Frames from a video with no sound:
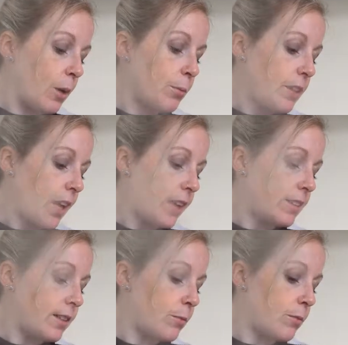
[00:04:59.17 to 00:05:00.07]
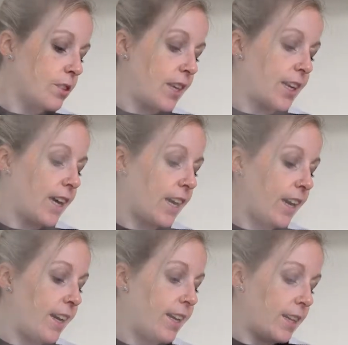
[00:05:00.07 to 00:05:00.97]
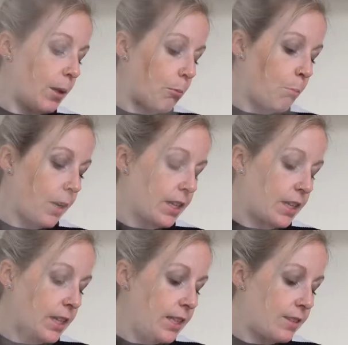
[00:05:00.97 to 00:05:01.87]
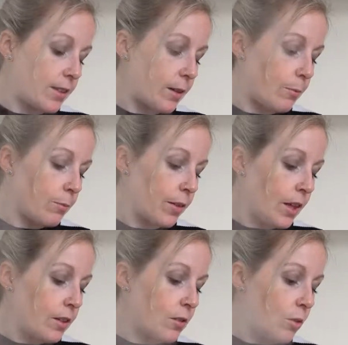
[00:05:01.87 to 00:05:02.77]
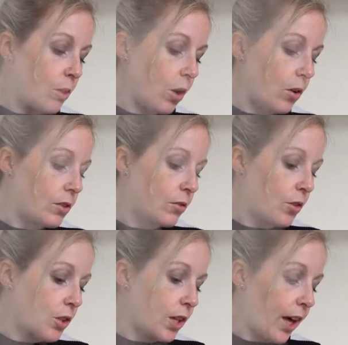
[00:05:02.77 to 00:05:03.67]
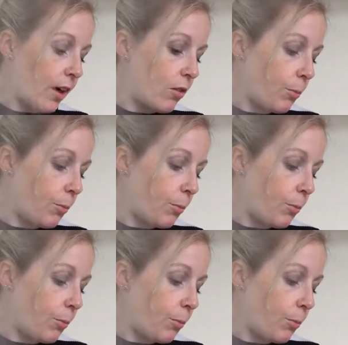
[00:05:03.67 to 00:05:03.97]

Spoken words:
potassium, zinc, iron and magnesium. So So lots of good health